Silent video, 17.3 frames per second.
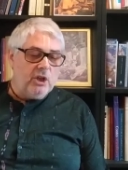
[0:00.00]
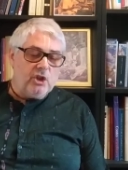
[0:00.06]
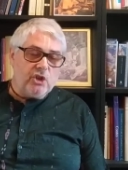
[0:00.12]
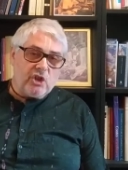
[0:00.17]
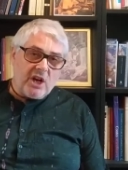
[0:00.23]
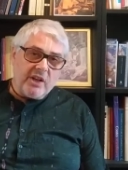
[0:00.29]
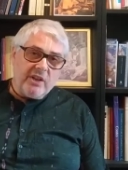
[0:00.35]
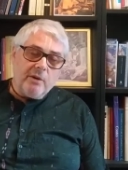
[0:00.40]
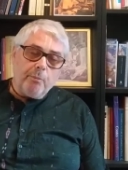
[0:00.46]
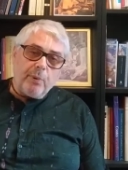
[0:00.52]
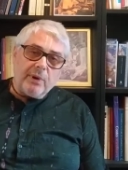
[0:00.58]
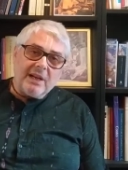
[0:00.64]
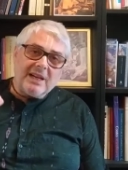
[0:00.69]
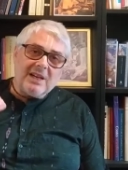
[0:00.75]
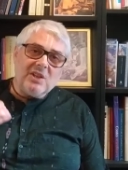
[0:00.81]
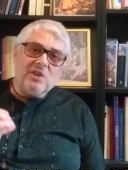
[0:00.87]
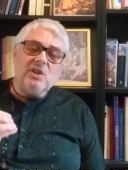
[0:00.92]
Jada
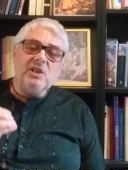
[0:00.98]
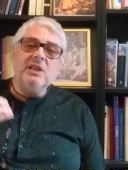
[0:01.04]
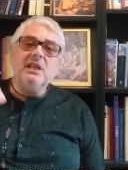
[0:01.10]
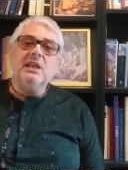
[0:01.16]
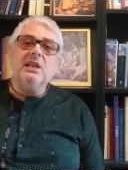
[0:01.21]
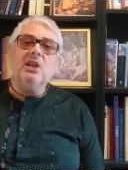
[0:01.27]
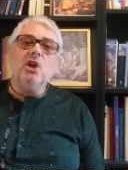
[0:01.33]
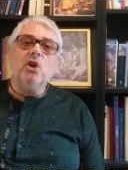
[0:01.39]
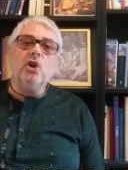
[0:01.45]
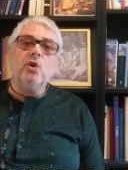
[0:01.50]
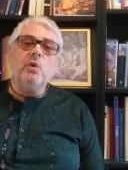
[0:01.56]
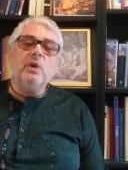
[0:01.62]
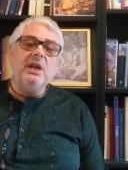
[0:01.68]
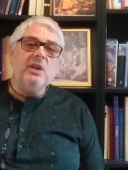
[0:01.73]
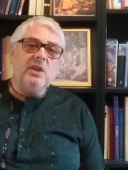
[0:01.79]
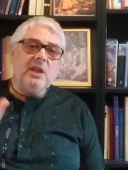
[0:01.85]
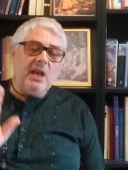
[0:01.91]
Prakriti cannot
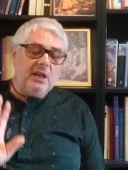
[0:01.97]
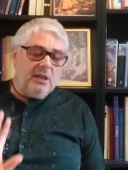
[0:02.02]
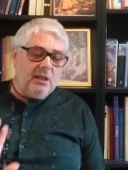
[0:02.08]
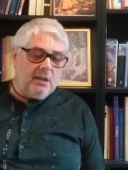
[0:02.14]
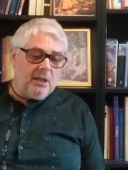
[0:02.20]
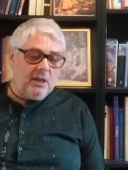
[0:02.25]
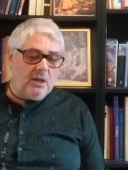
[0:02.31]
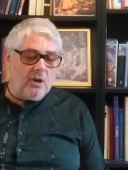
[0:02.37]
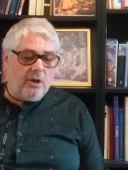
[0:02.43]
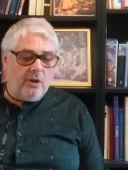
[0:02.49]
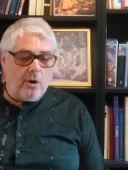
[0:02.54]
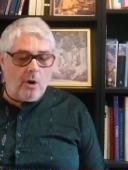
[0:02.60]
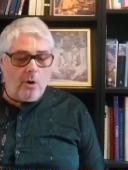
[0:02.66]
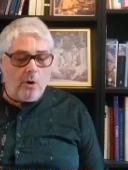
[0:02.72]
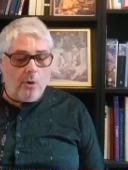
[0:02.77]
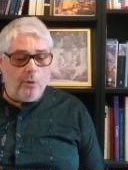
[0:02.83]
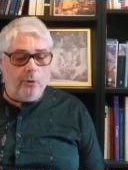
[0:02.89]
create anything on her
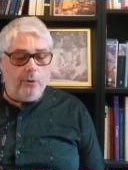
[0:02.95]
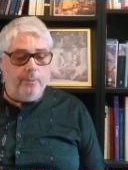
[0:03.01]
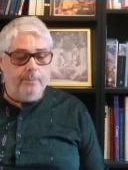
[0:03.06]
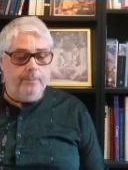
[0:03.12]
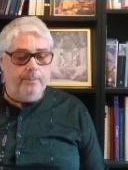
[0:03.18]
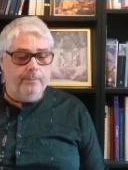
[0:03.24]
own.